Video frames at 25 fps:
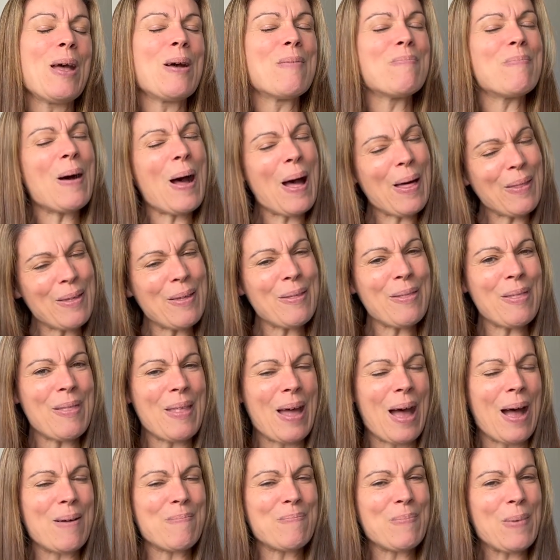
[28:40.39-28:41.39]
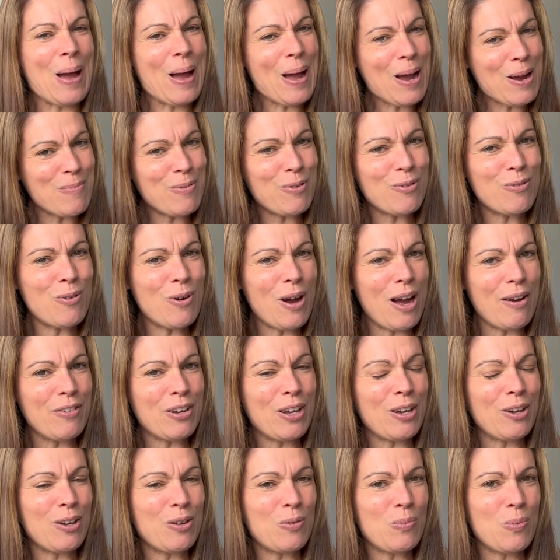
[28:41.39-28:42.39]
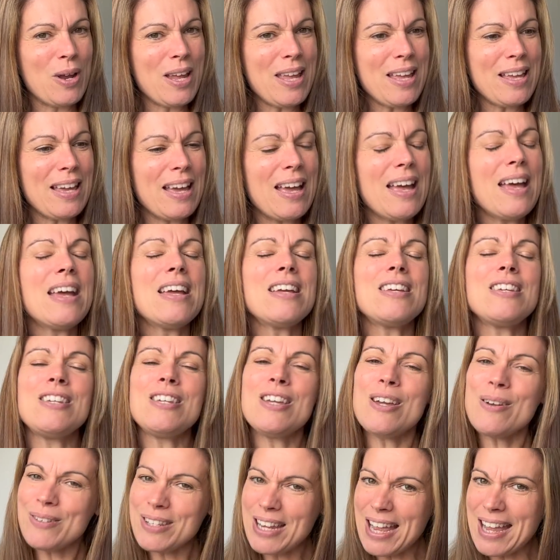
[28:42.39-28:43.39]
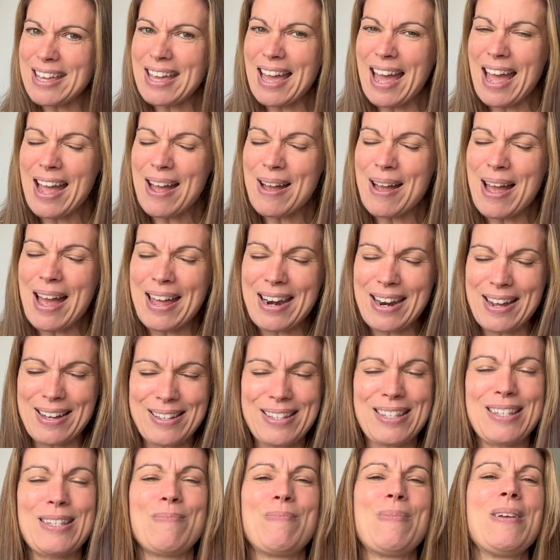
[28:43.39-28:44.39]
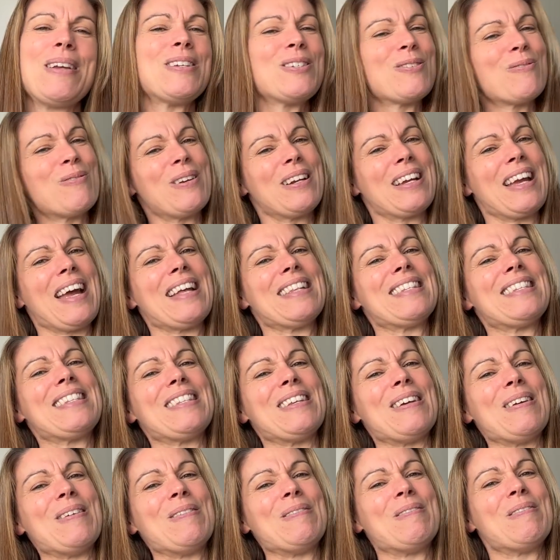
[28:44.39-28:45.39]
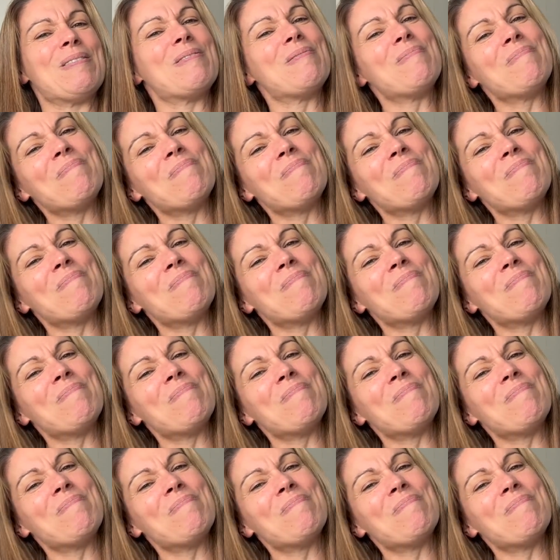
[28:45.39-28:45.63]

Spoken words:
But other than that, I hope you're all having a good week. You take care and I'll speak to you all again soon.